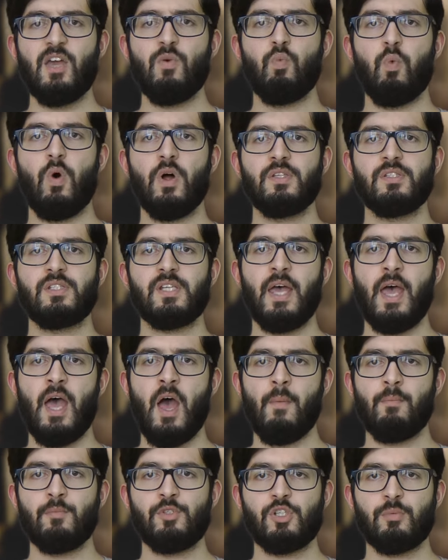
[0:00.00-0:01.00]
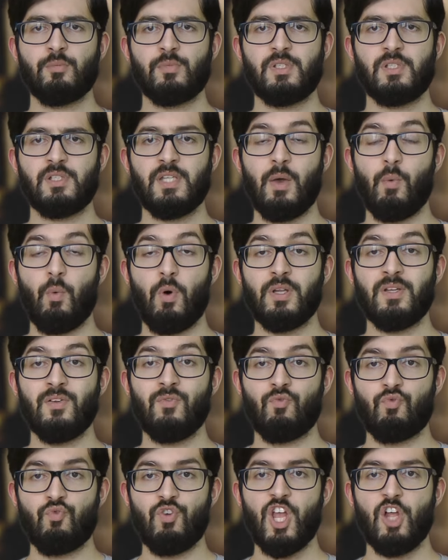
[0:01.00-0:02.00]
they want
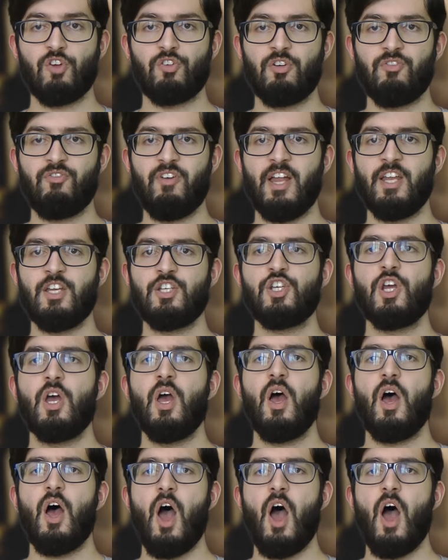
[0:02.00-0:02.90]
real revenge,